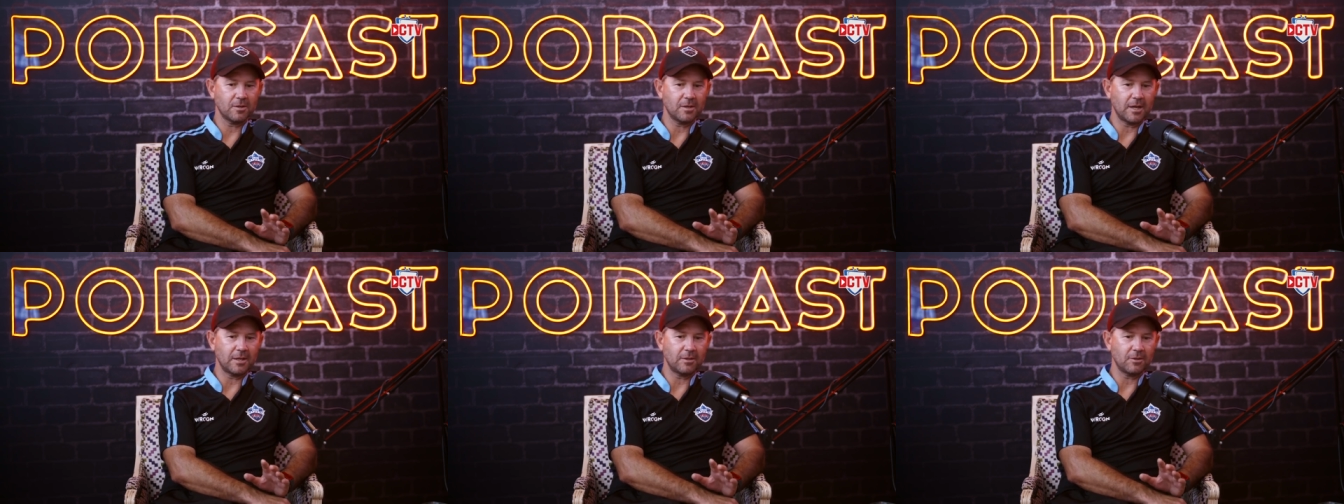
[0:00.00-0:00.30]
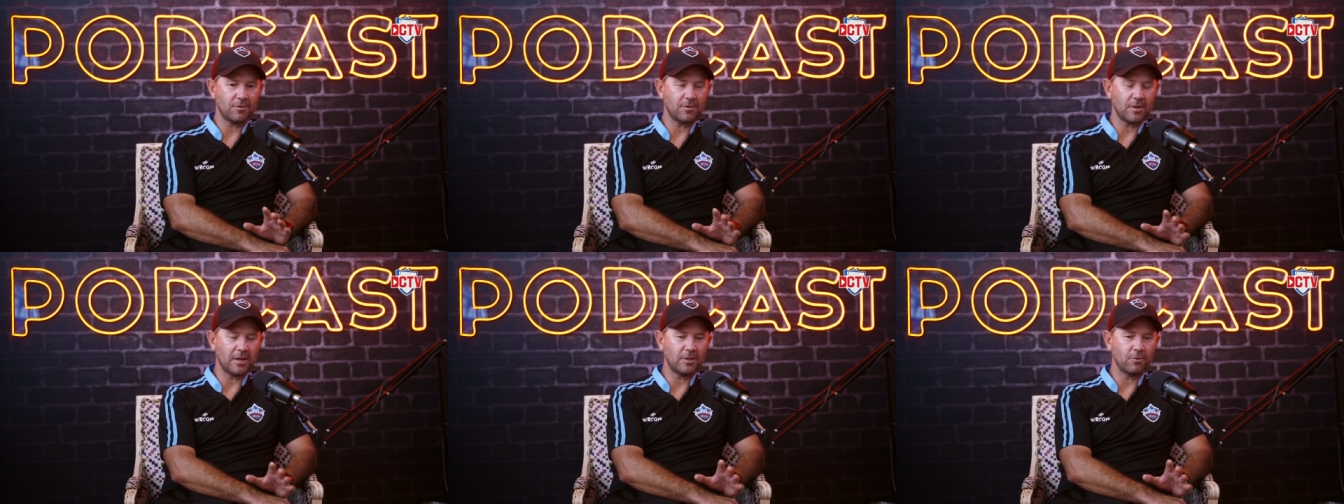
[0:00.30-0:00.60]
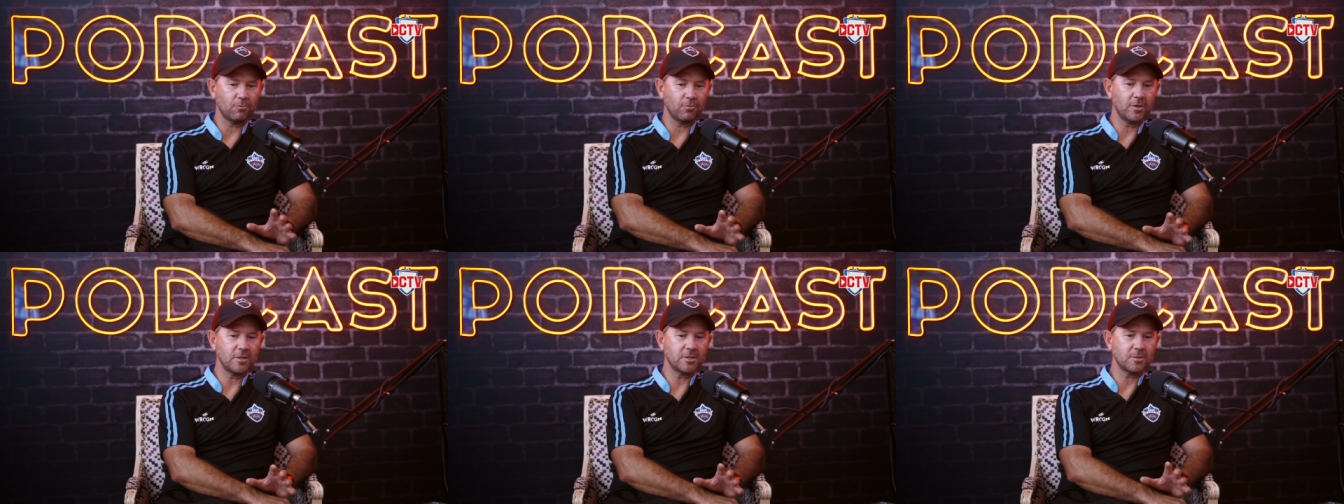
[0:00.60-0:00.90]
and the, and
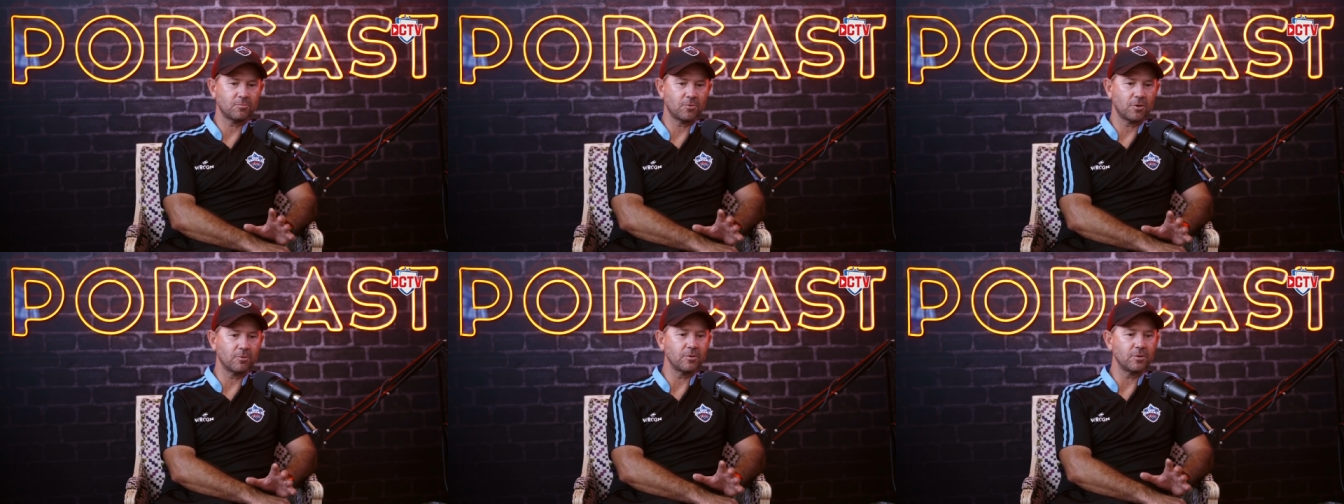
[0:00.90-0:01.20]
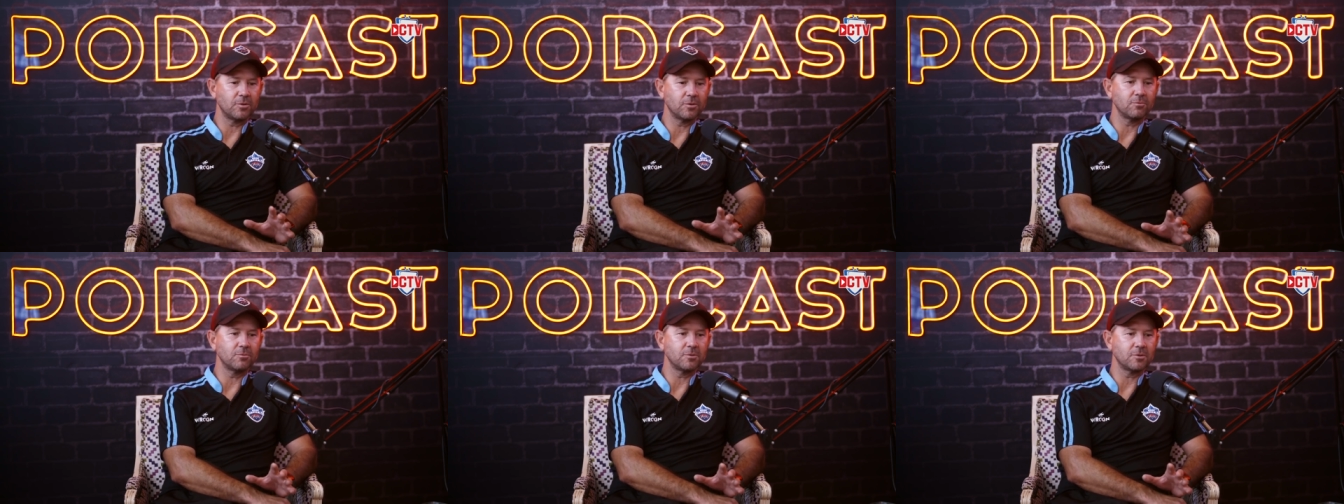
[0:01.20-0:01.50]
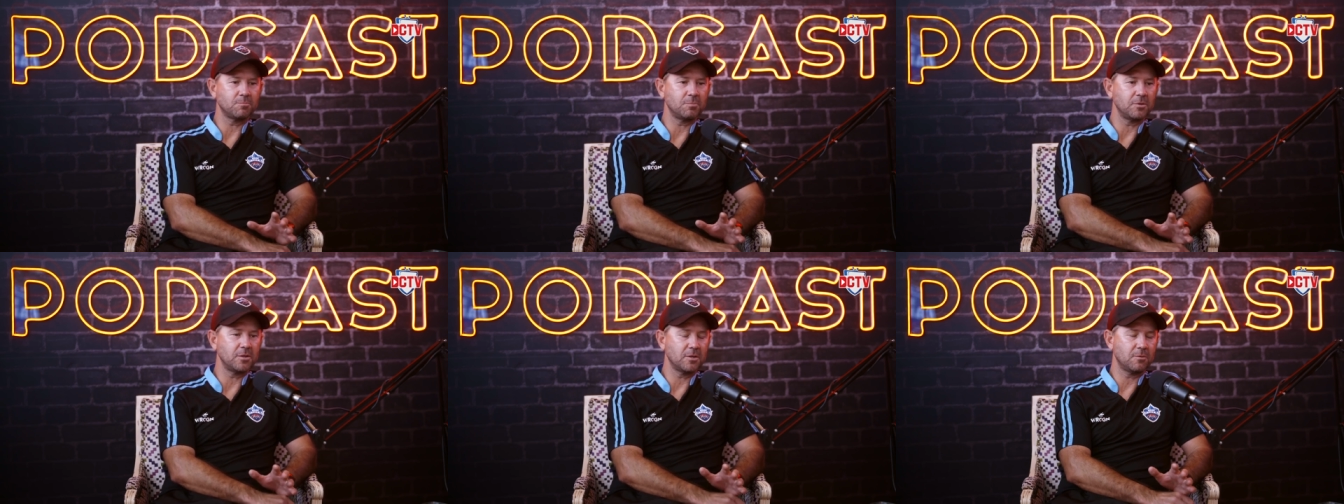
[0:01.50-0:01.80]
the reason why we do
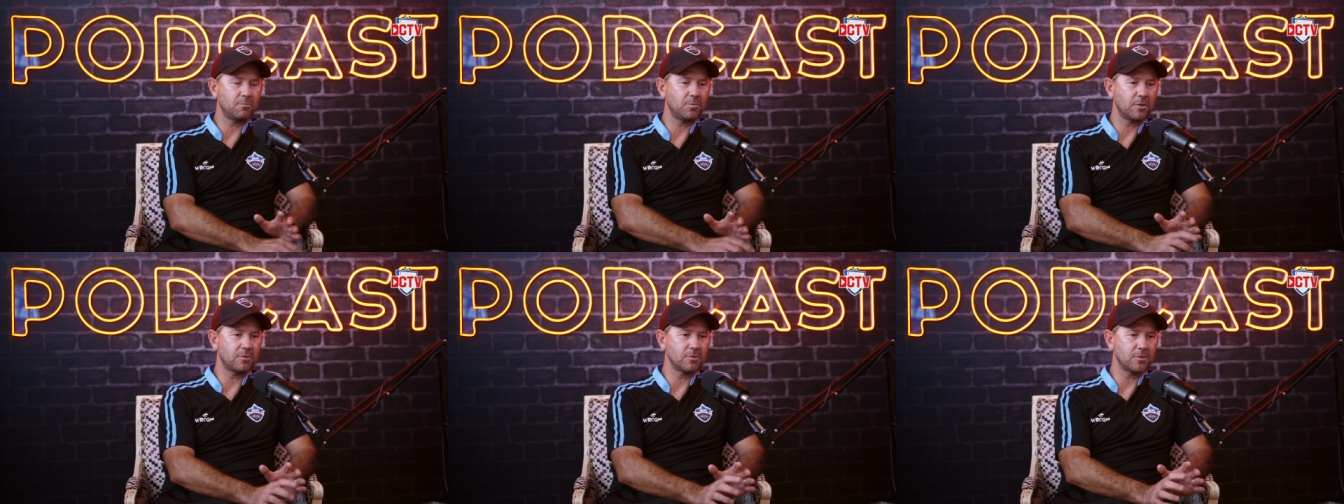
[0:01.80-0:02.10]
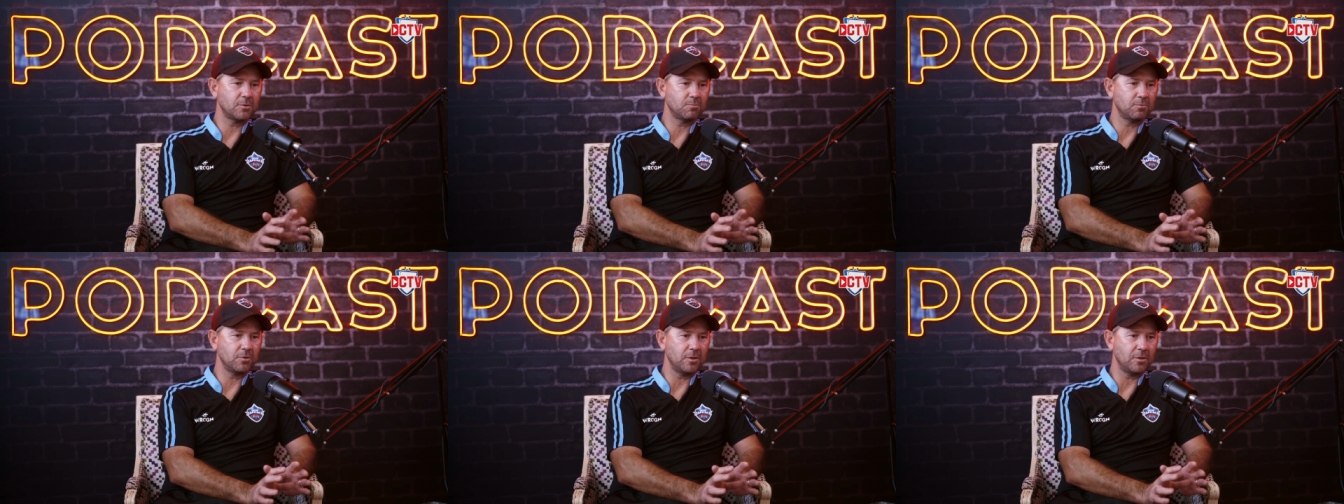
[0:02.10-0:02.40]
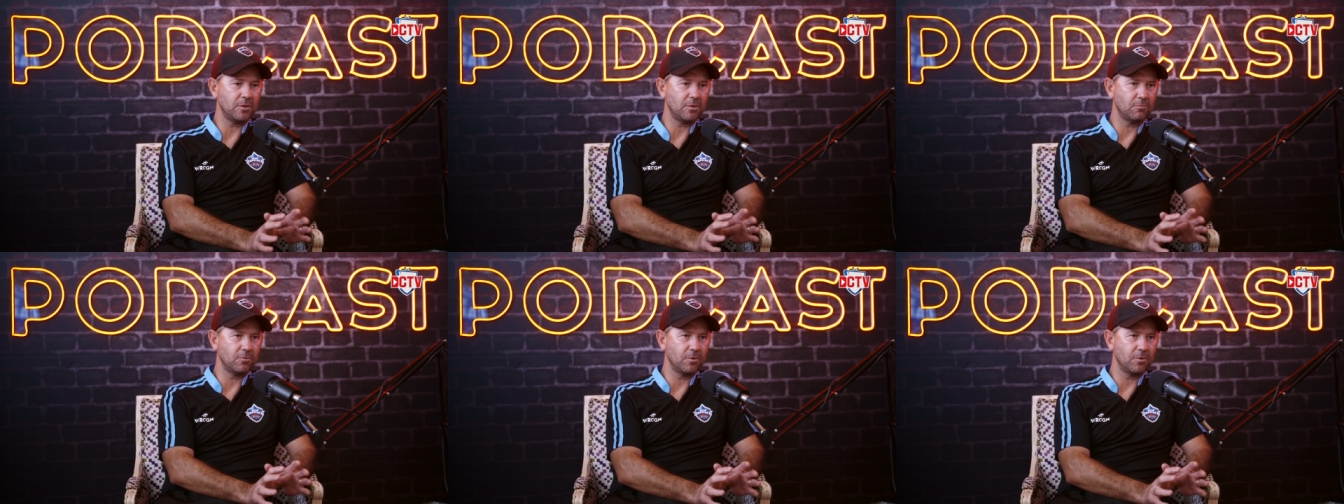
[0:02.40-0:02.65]
is be, because we,